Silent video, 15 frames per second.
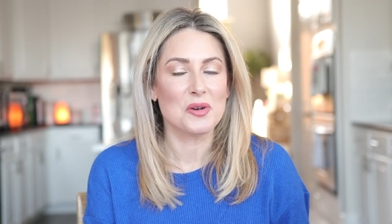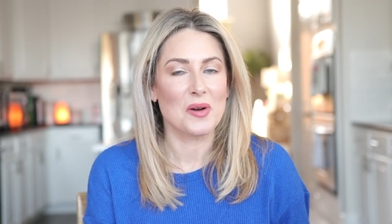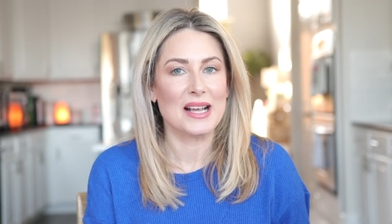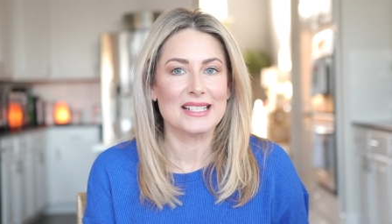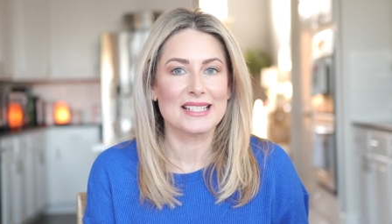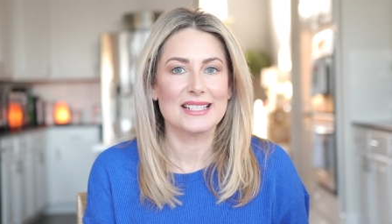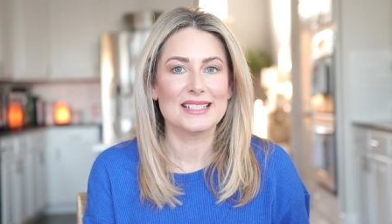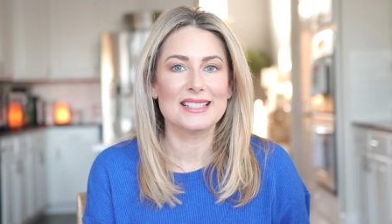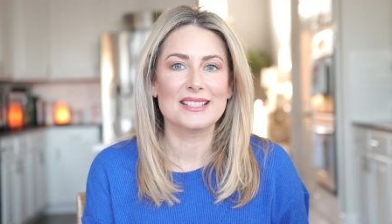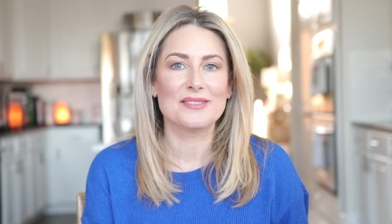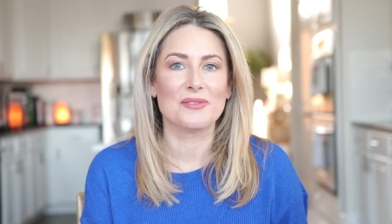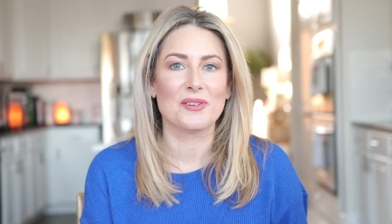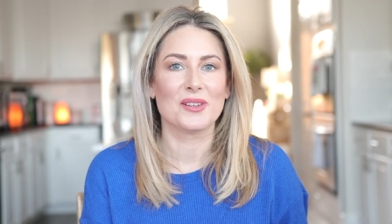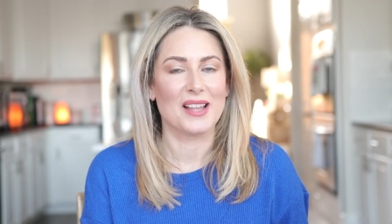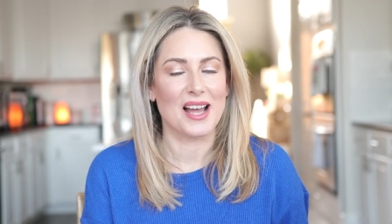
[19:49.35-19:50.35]
crisis
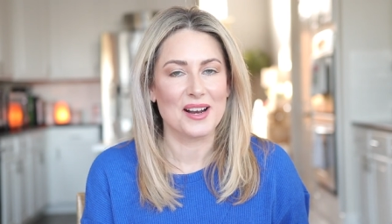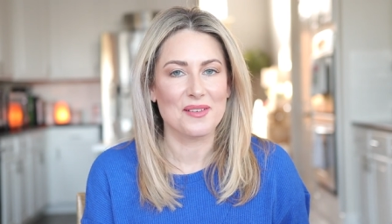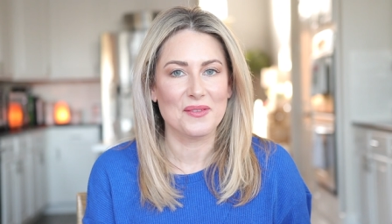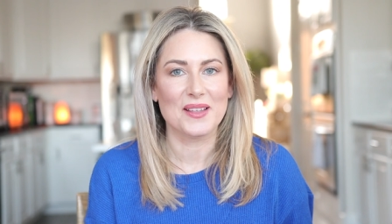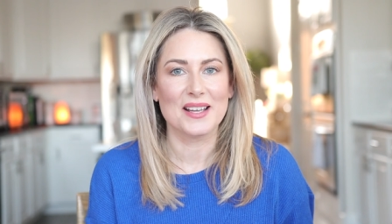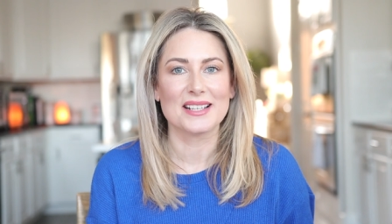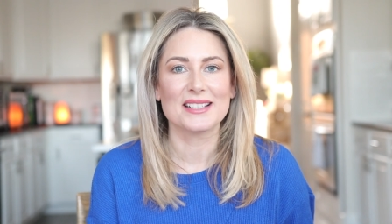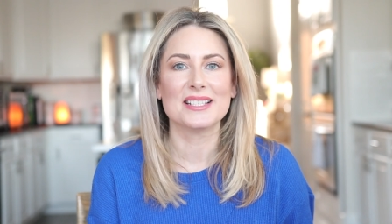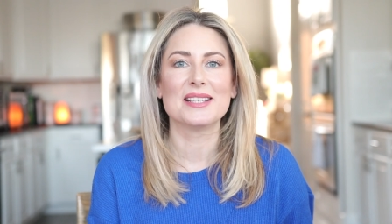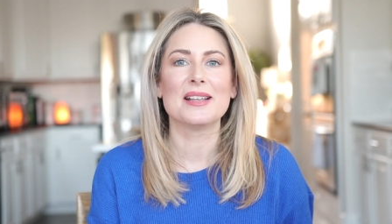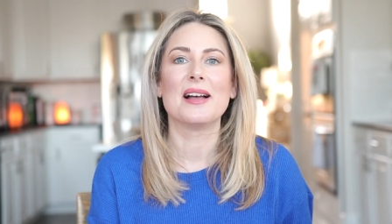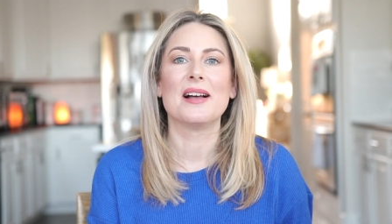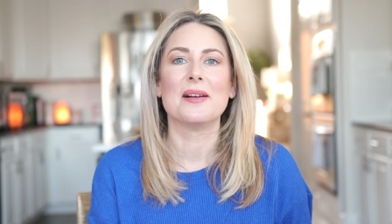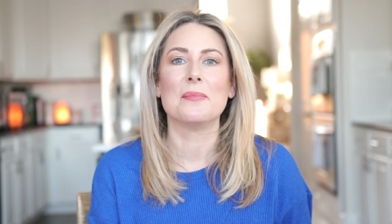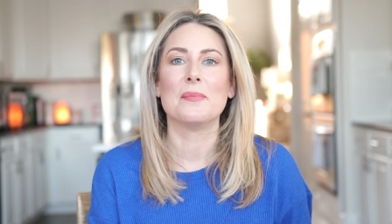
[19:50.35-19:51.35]
for a lot of things,
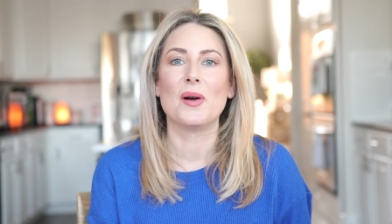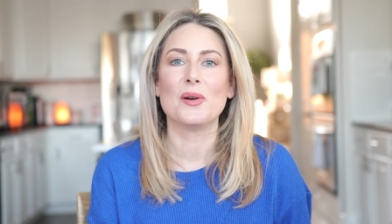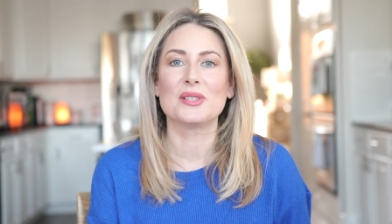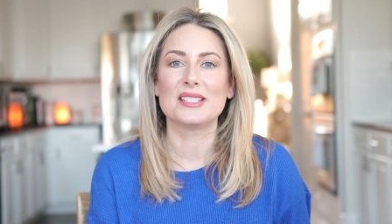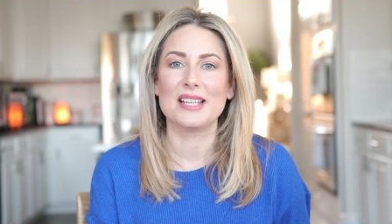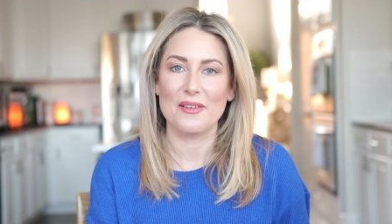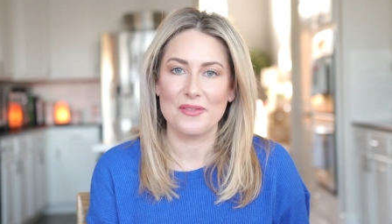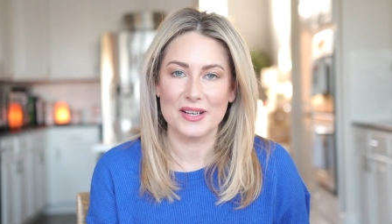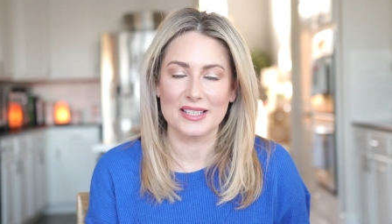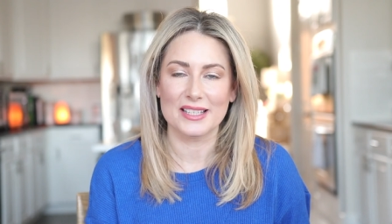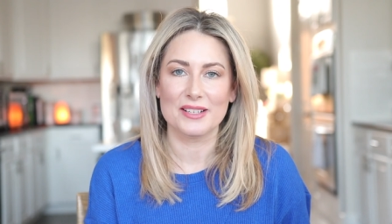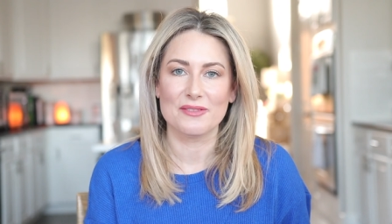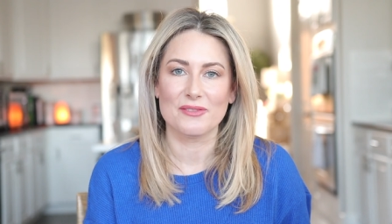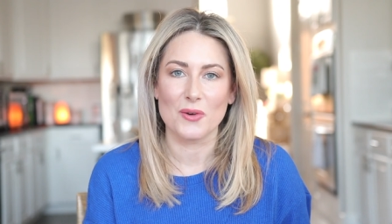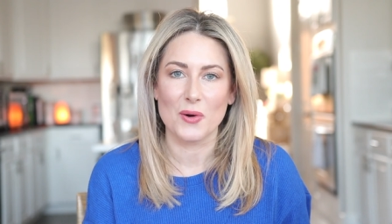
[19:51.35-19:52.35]
uh, most
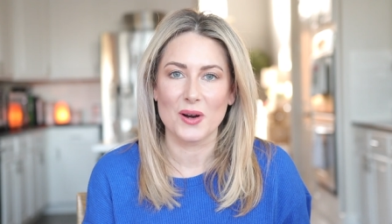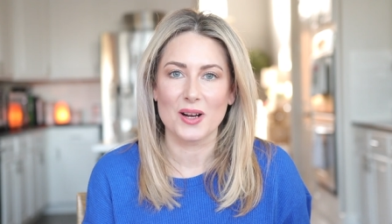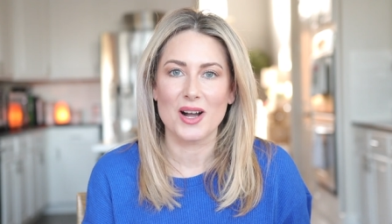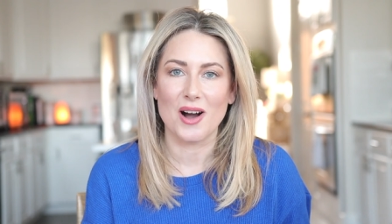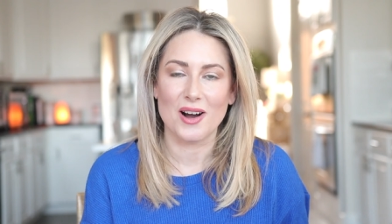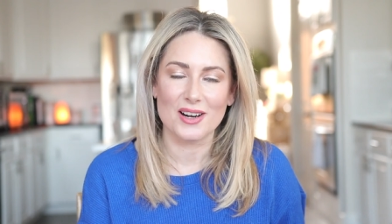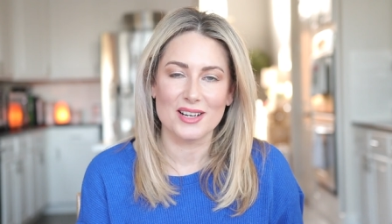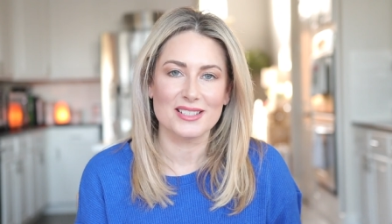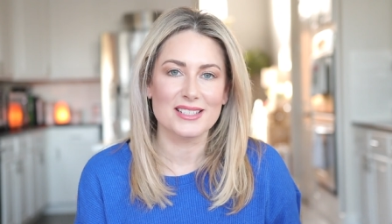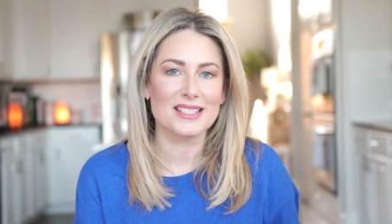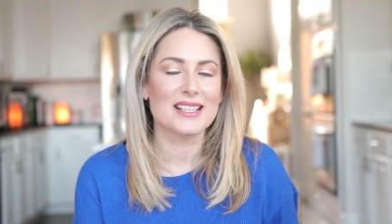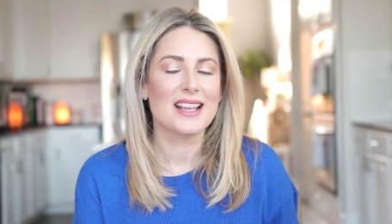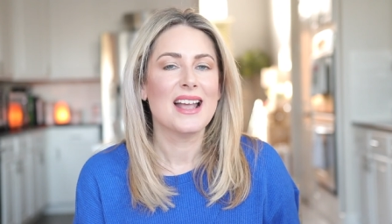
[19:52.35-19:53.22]
definitely for cars.